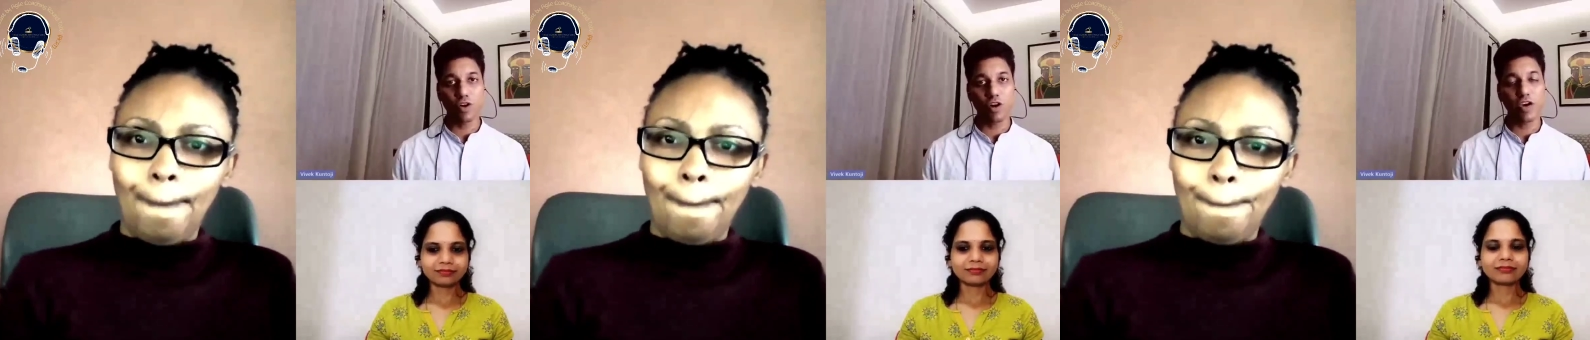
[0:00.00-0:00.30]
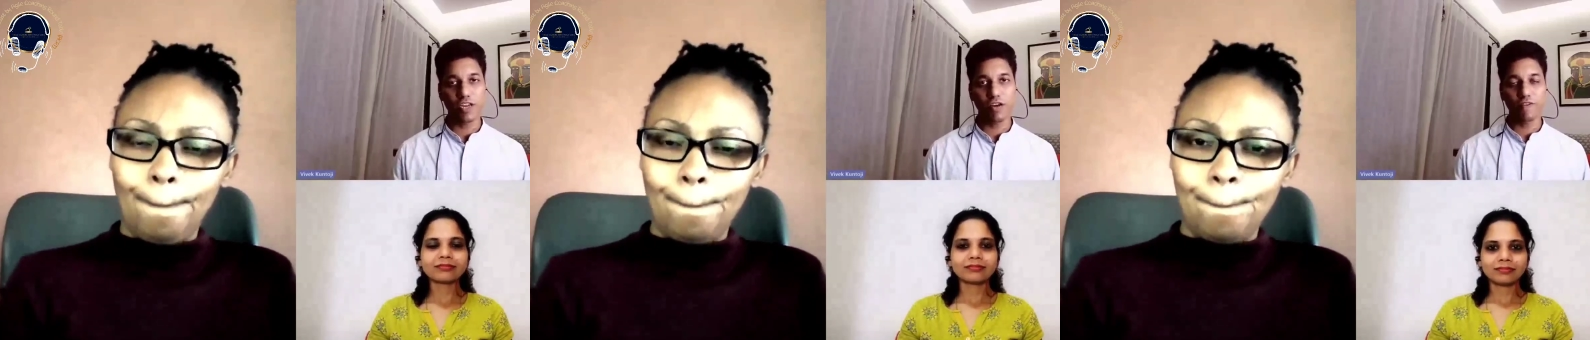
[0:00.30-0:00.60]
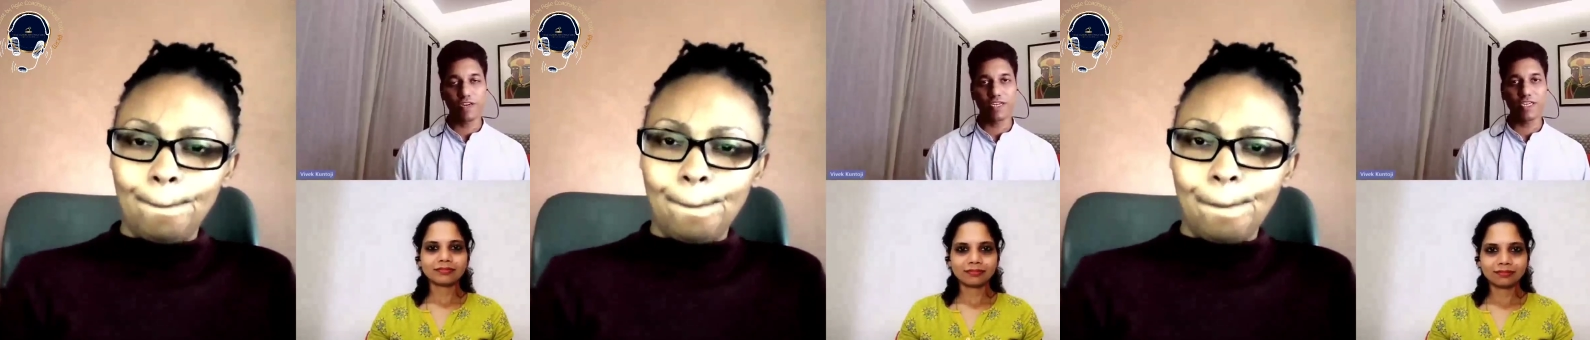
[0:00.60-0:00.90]
Speaker 1: your area
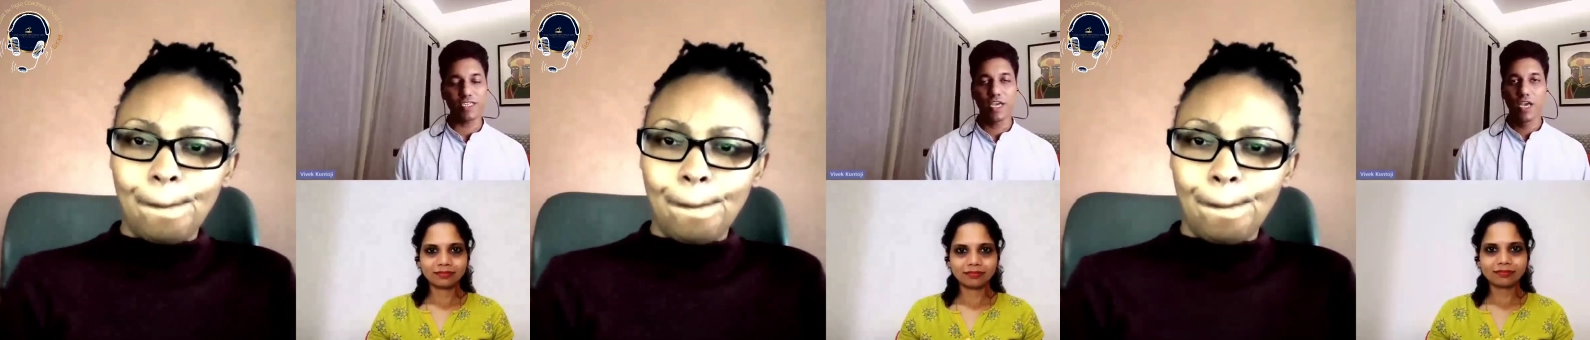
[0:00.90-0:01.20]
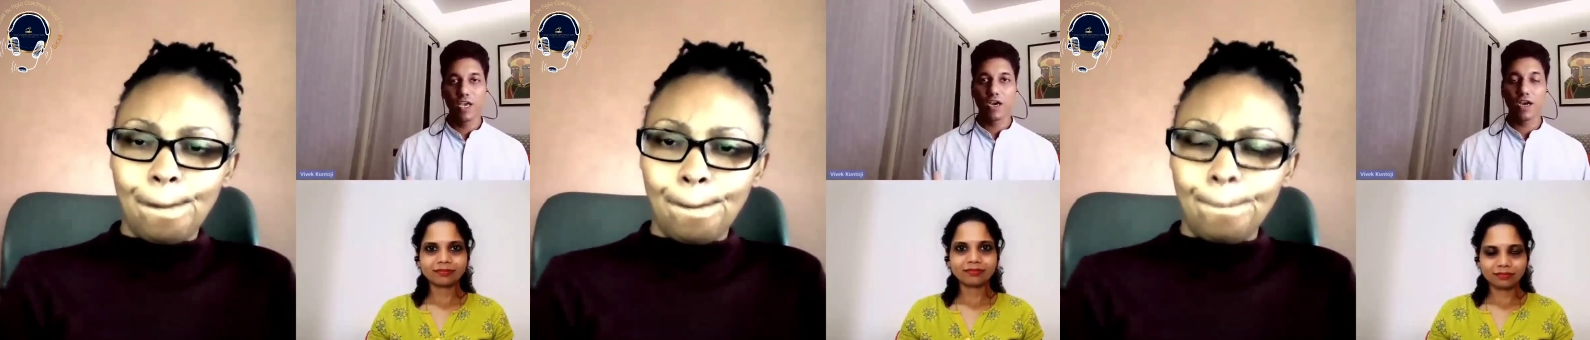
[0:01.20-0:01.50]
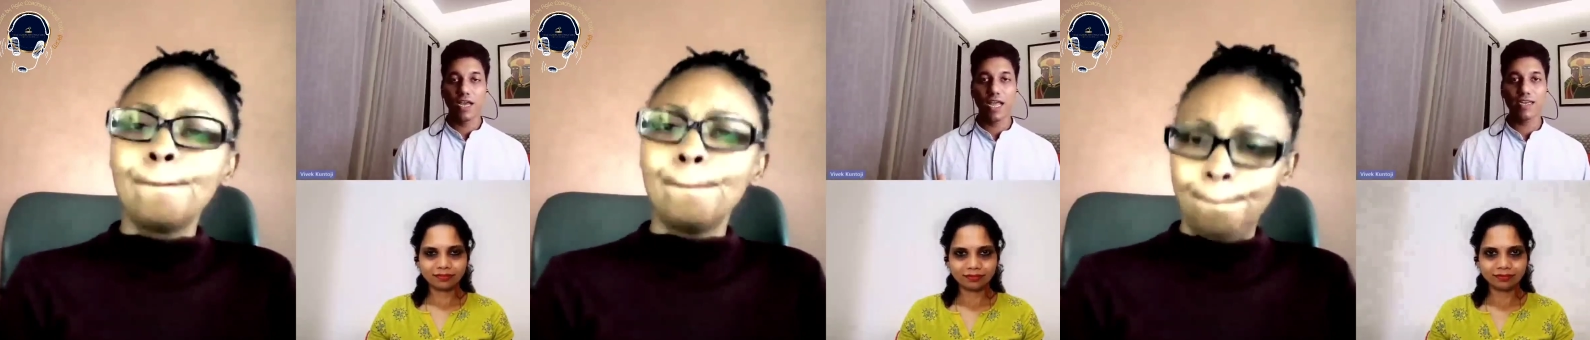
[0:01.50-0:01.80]
of interest
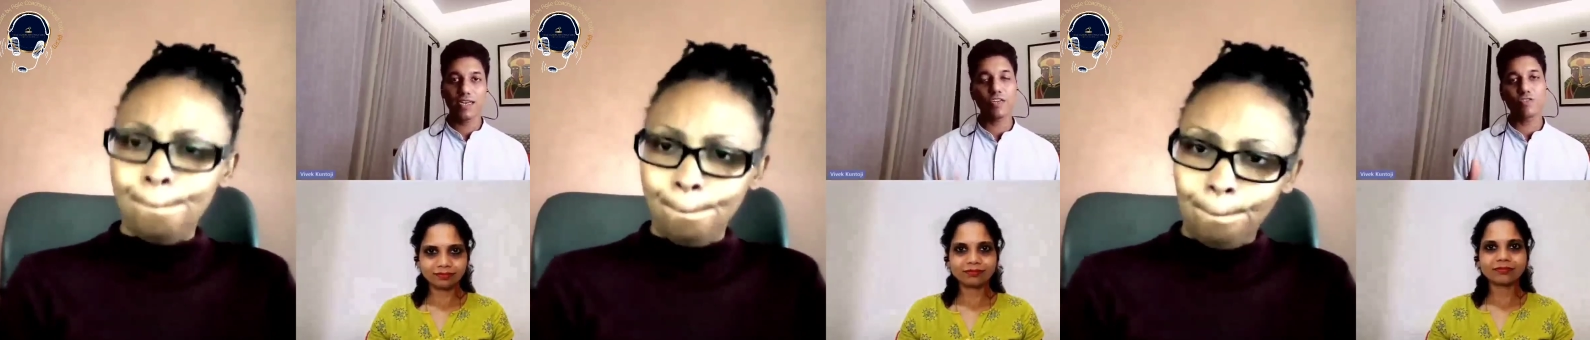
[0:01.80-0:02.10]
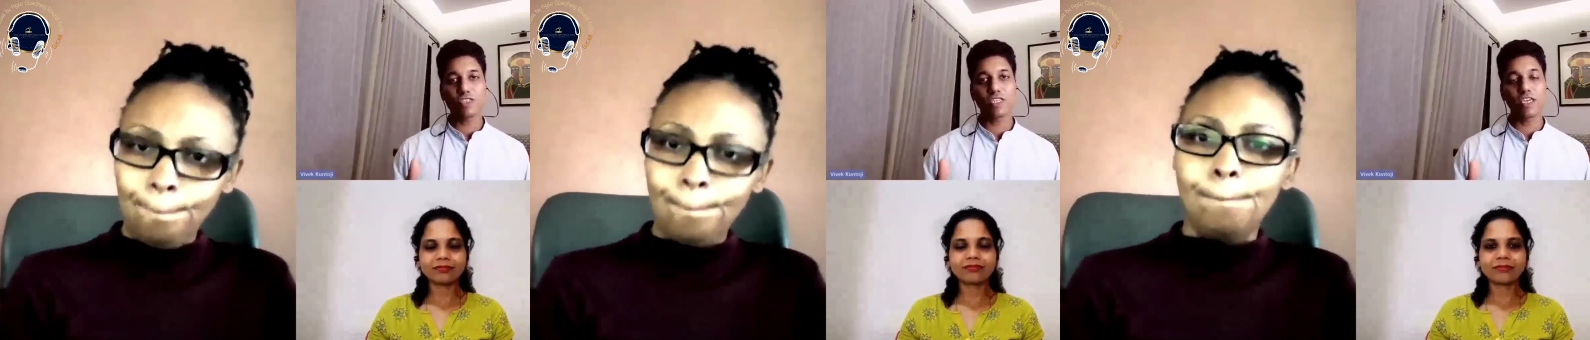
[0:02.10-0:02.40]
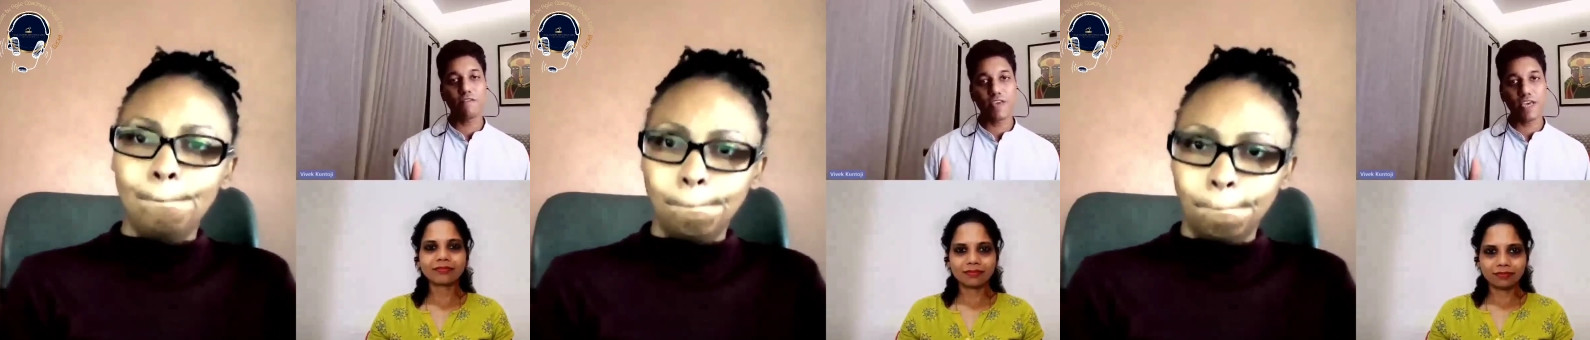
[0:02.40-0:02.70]
and try to see
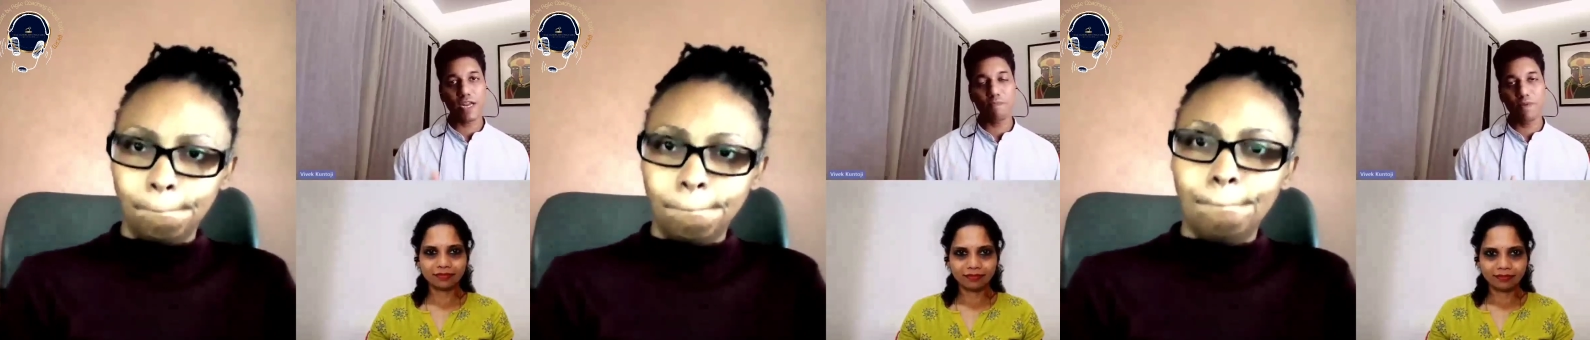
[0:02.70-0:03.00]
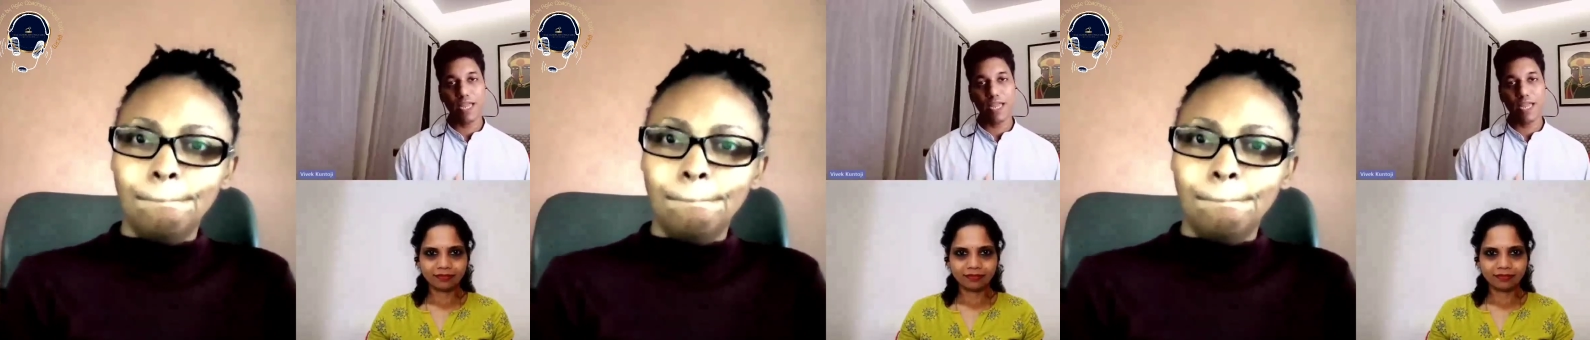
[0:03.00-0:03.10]
if there are